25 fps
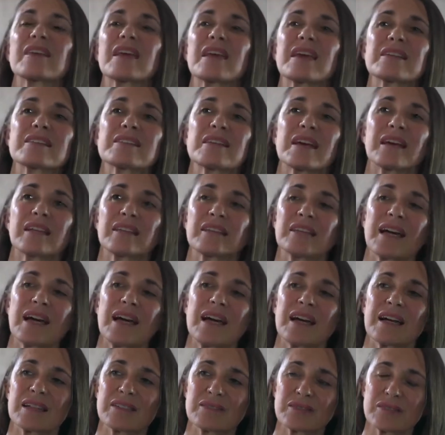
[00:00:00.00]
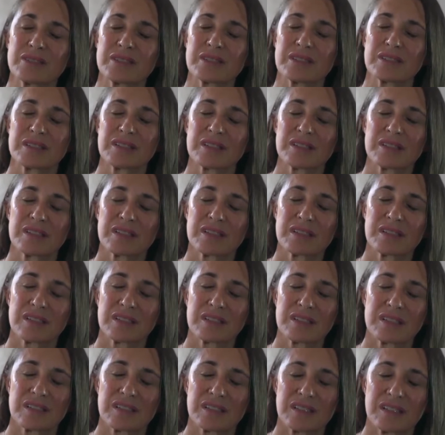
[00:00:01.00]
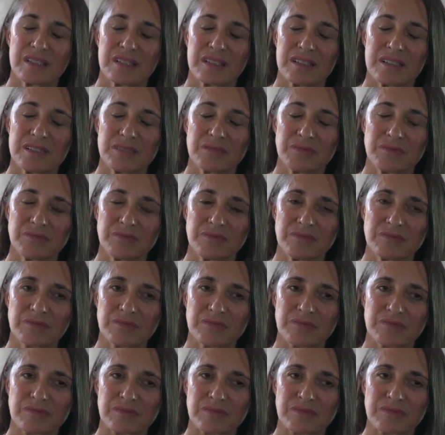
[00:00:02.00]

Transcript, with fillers: as I laughed. Um,